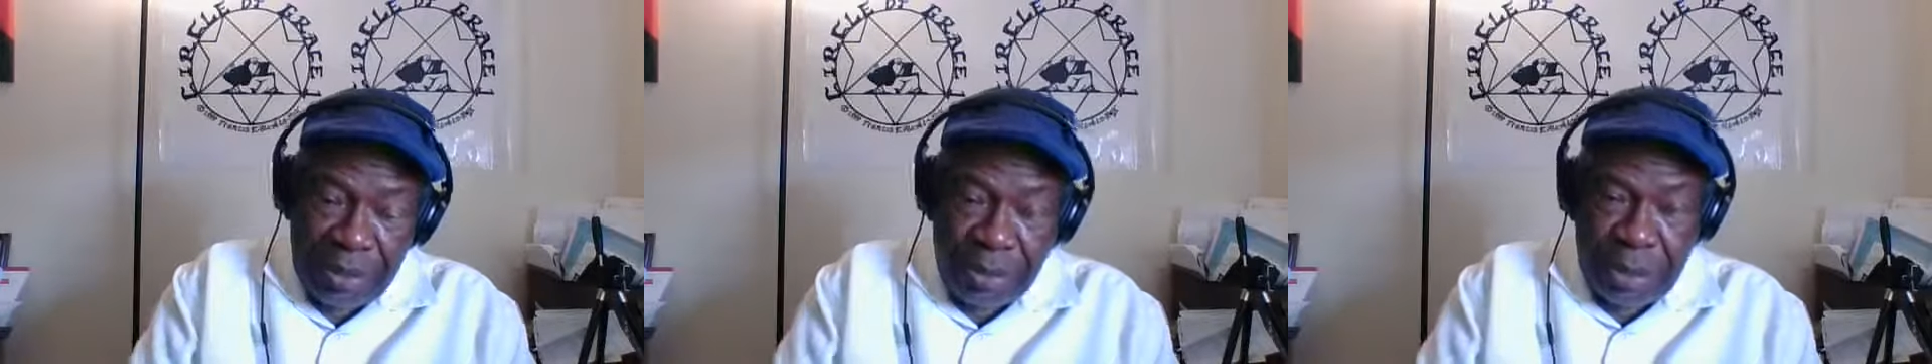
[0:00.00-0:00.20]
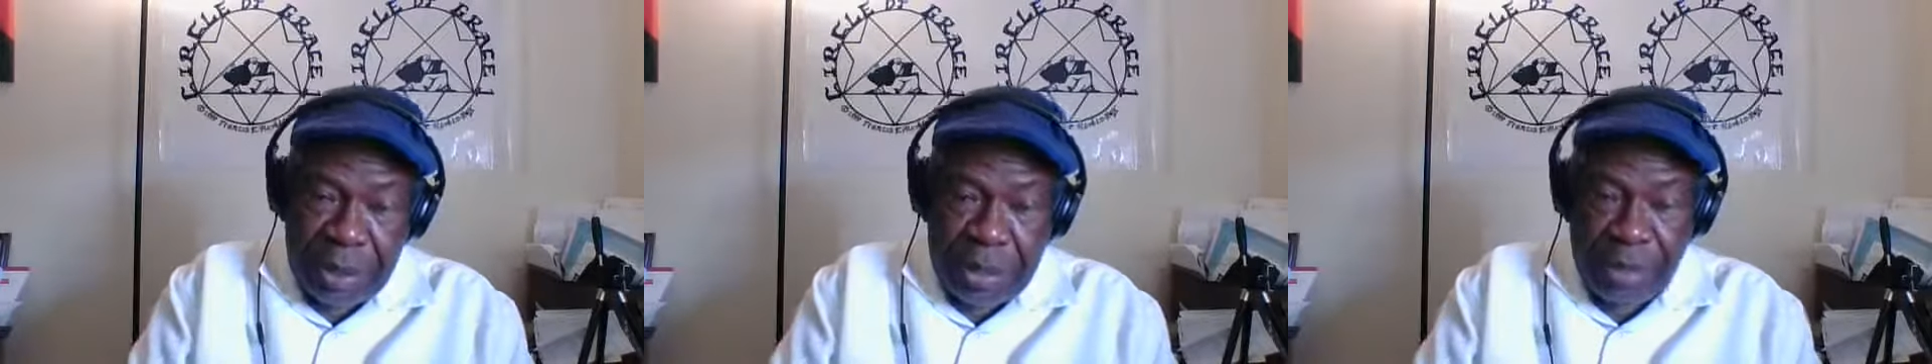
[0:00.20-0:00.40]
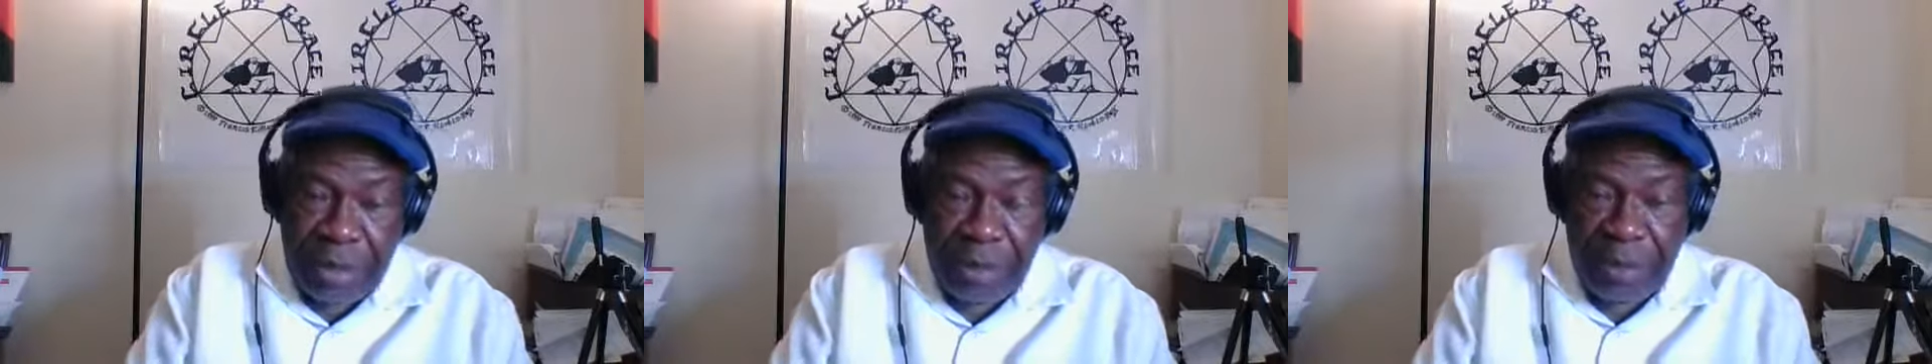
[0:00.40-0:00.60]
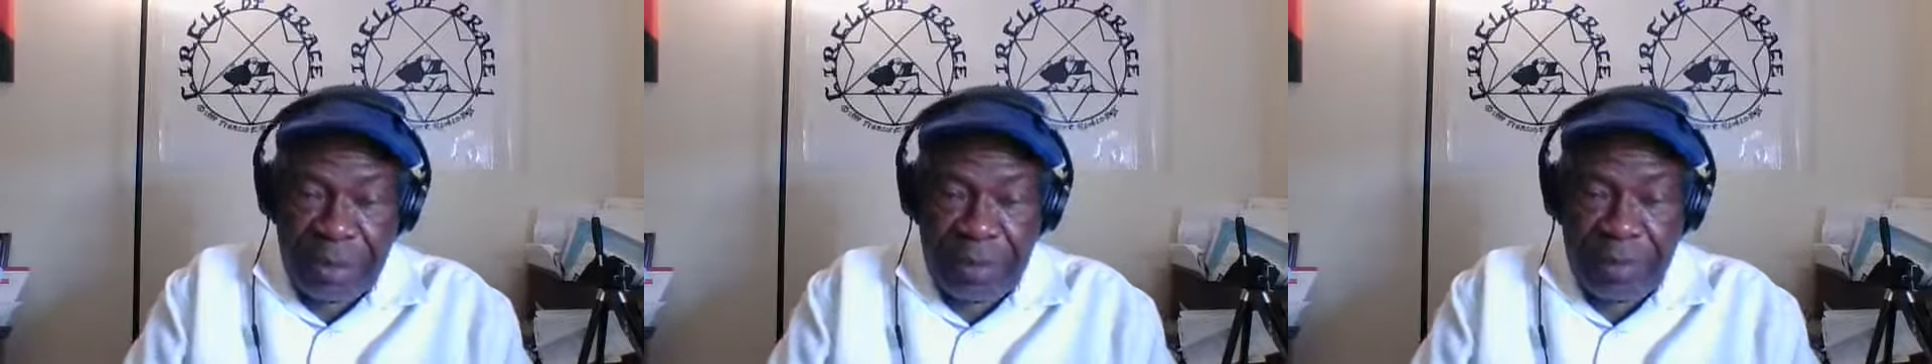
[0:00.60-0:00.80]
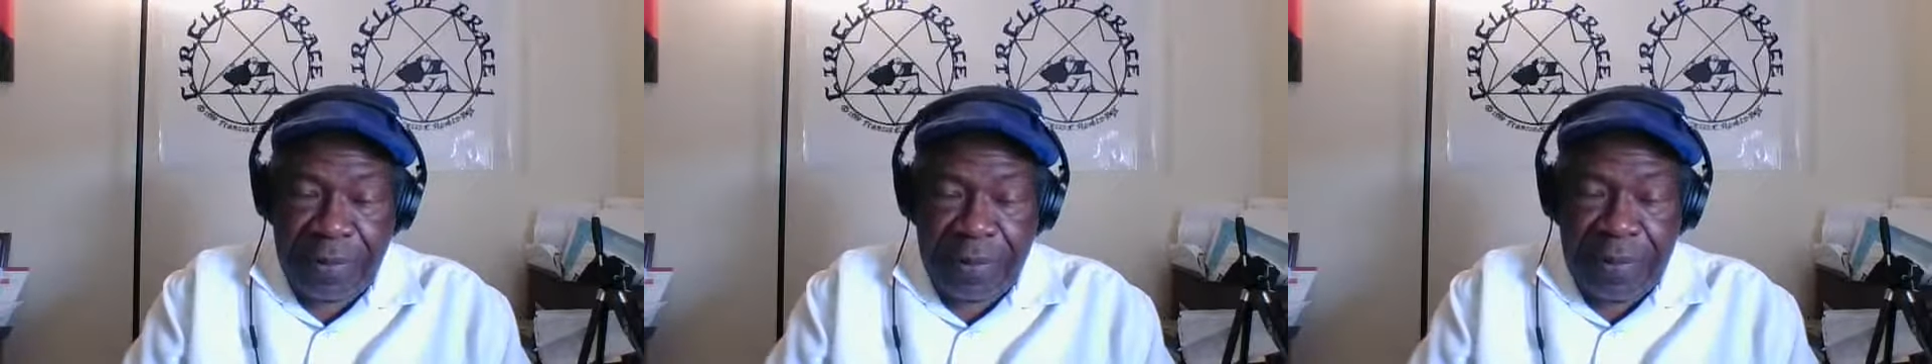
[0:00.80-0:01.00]
with.
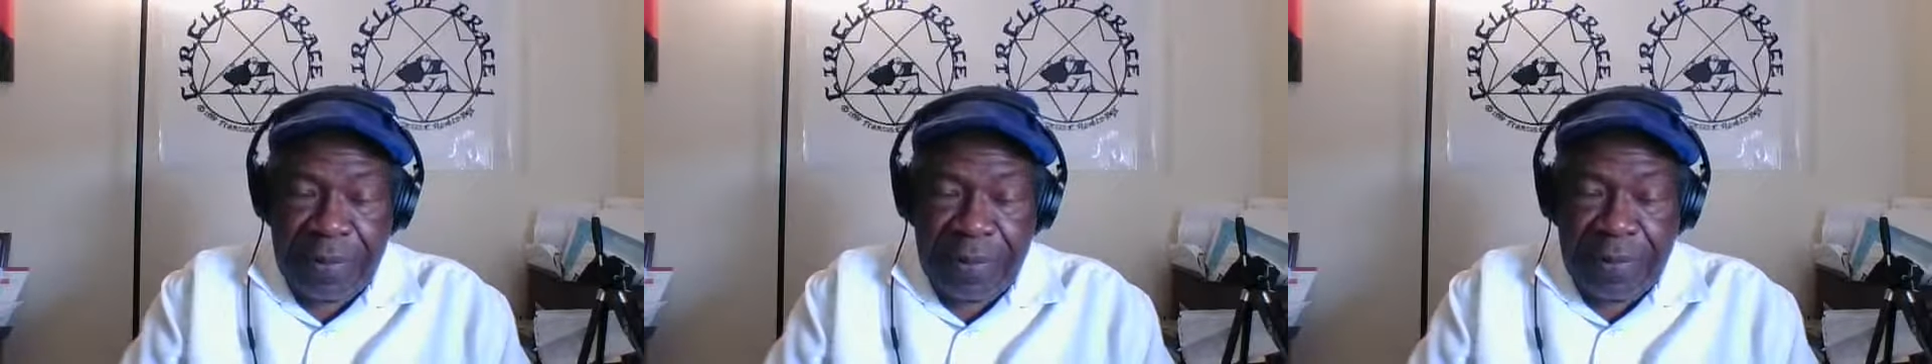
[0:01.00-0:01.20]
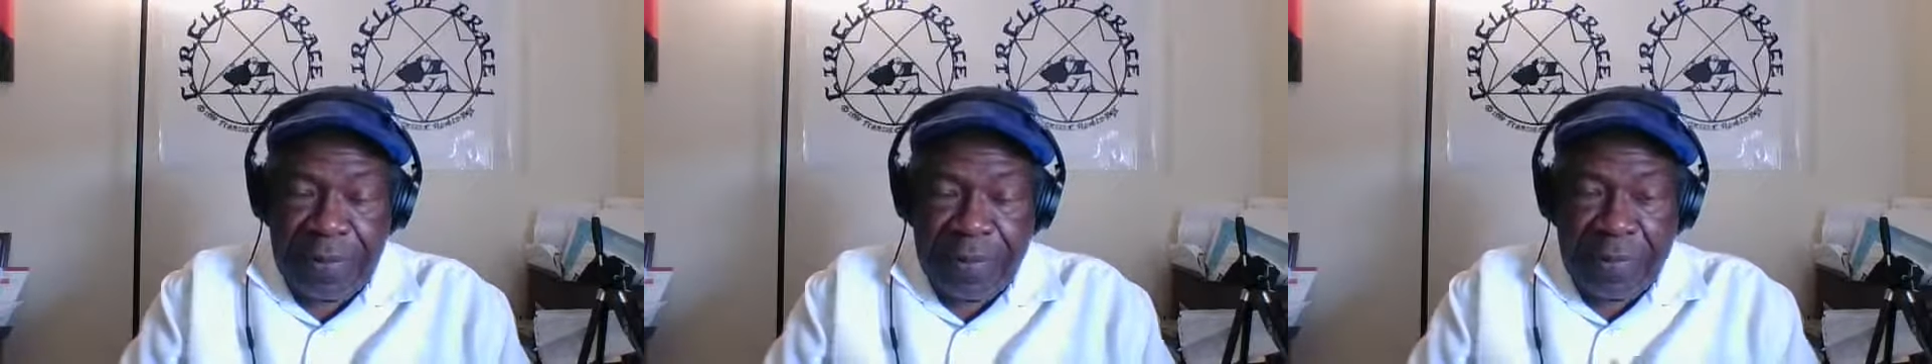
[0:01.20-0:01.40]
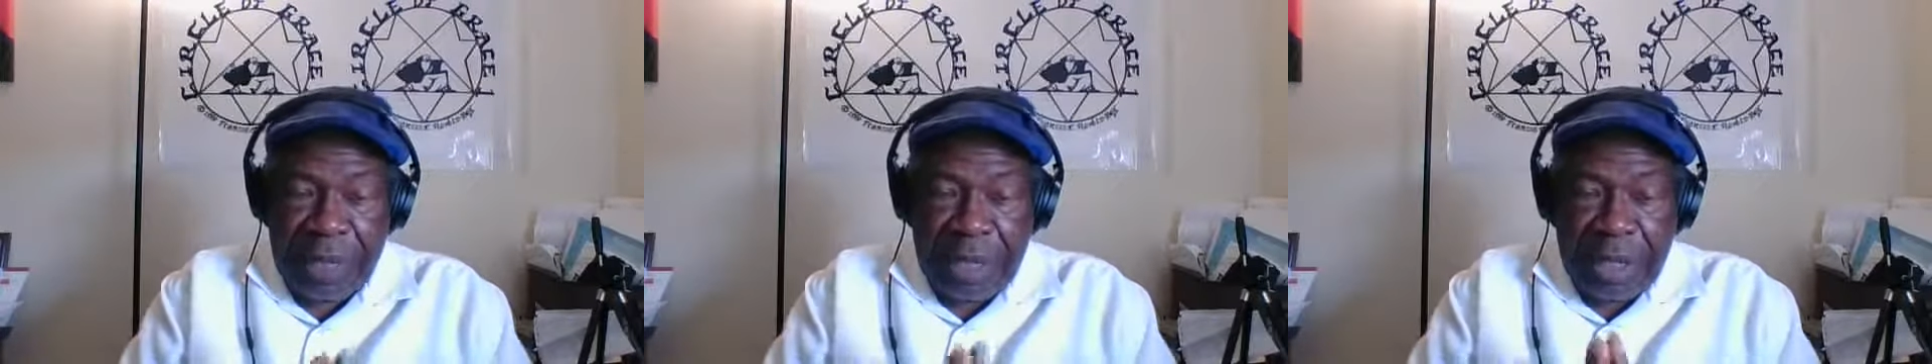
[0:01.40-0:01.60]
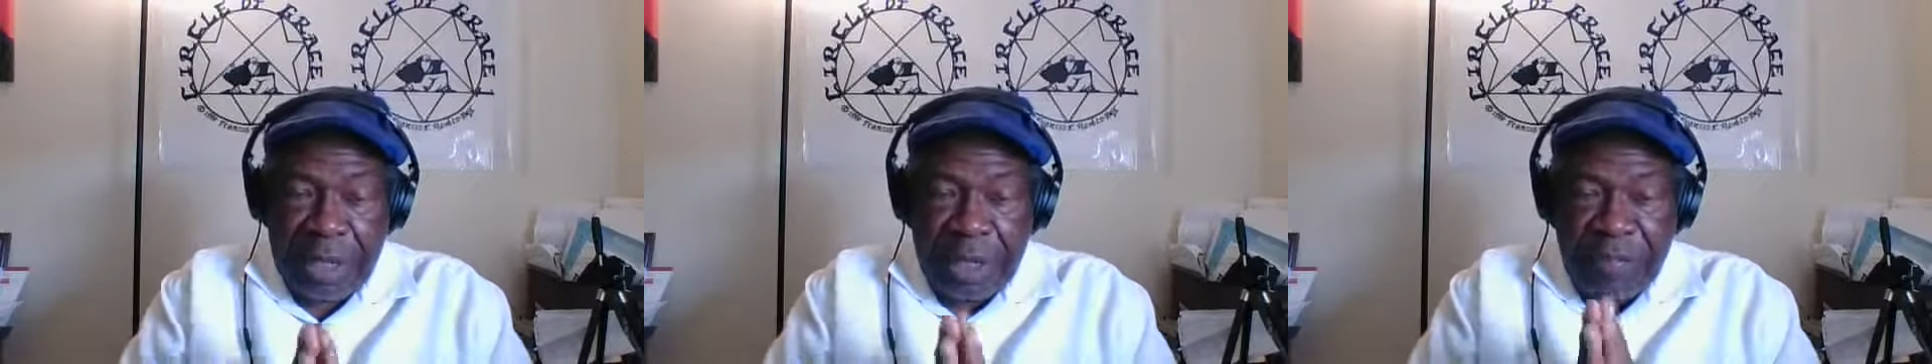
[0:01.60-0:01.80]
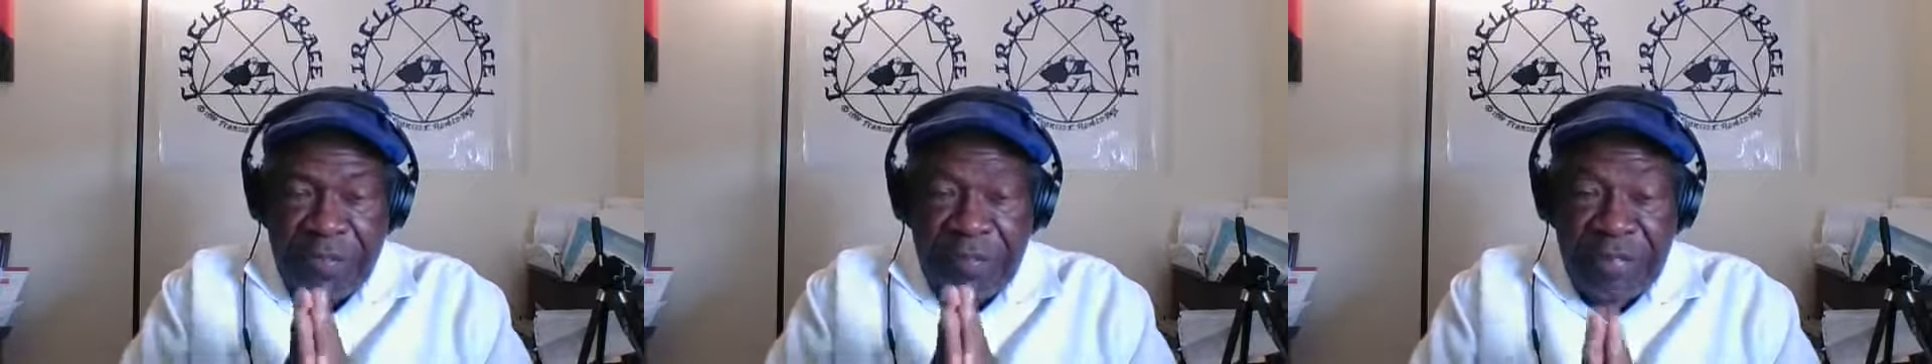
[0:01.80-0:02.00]

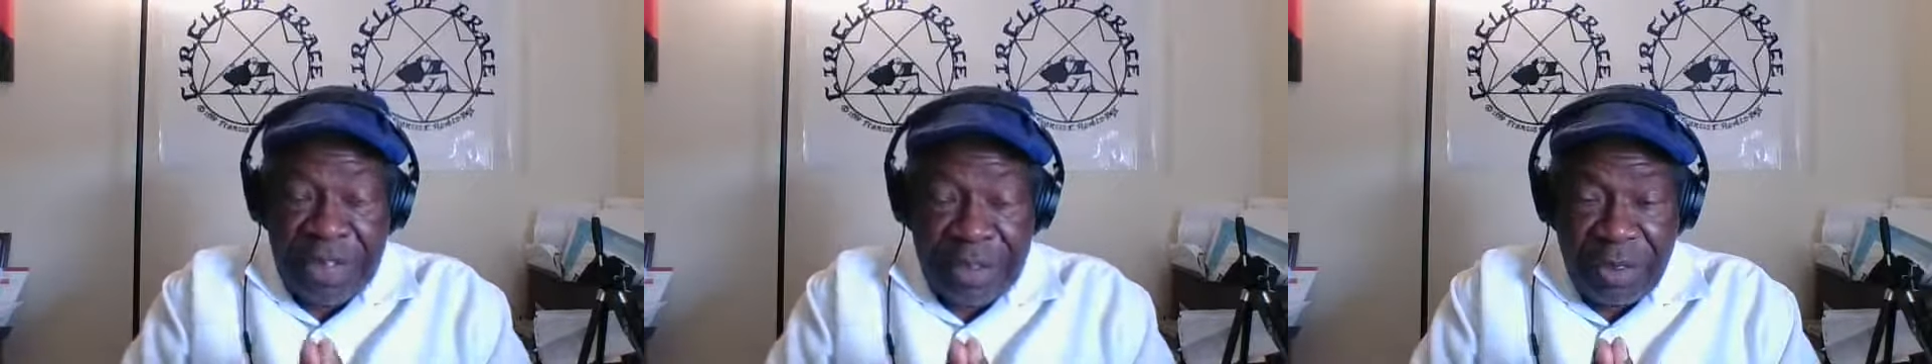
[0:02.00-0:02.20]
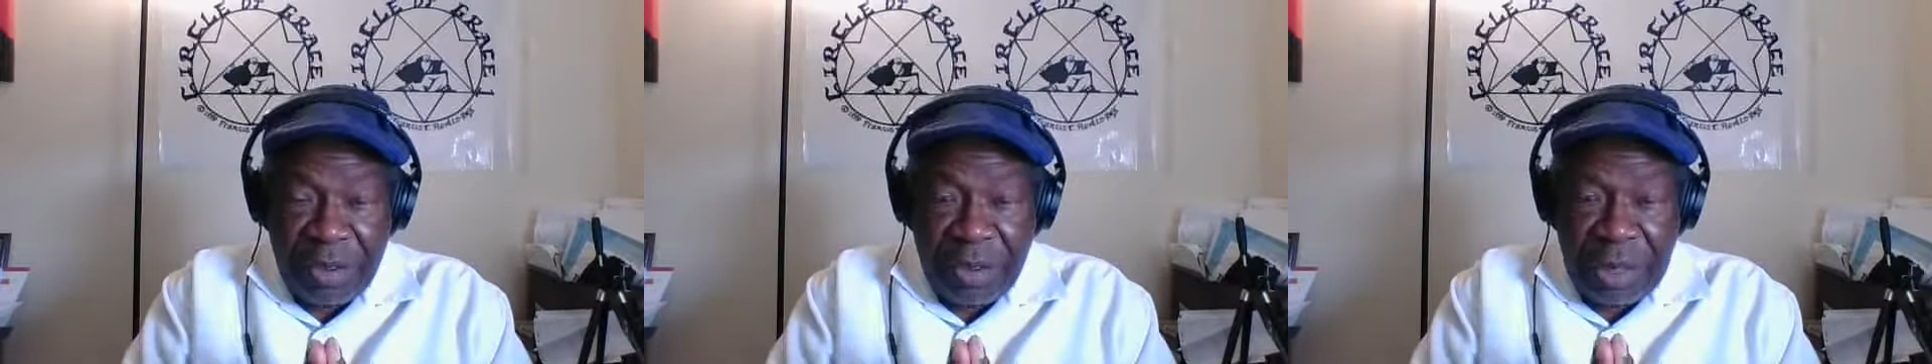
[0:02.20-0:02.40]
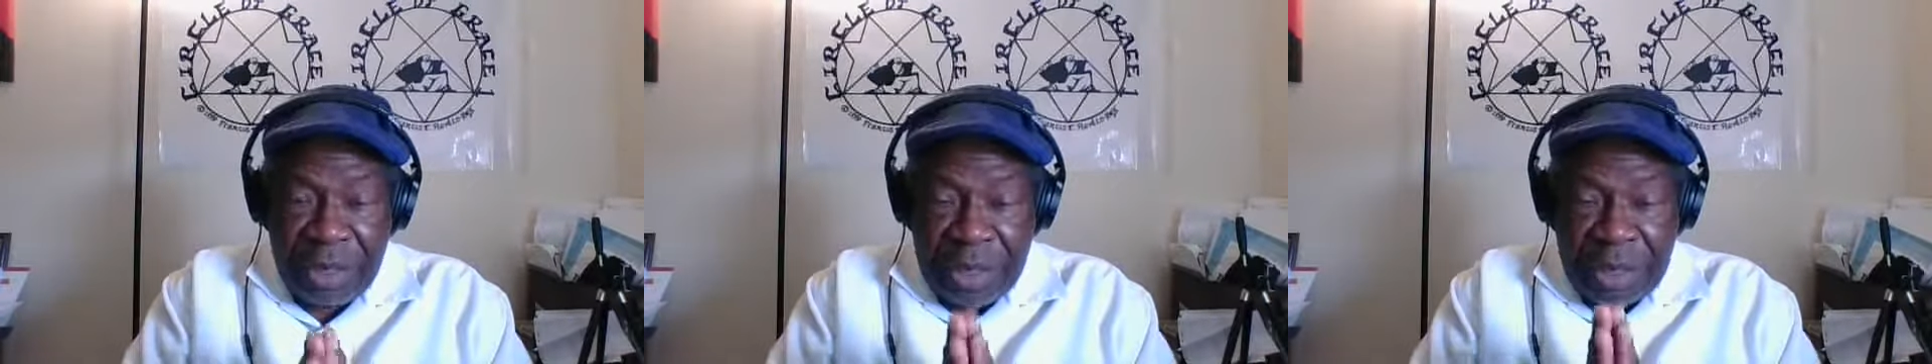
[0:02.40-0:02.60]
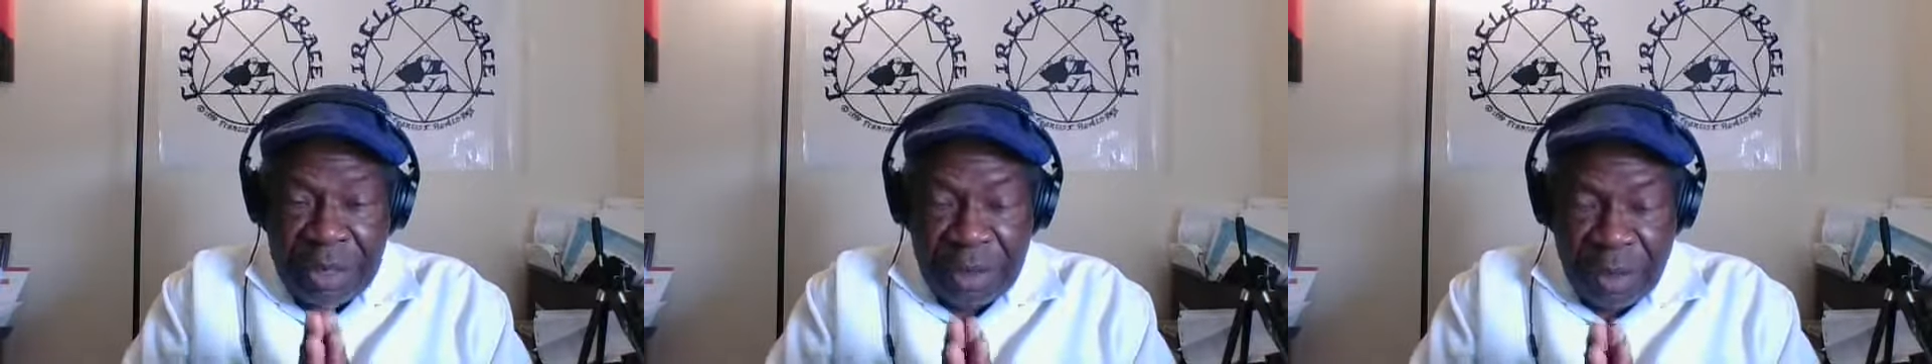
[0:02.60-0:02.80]
Feather is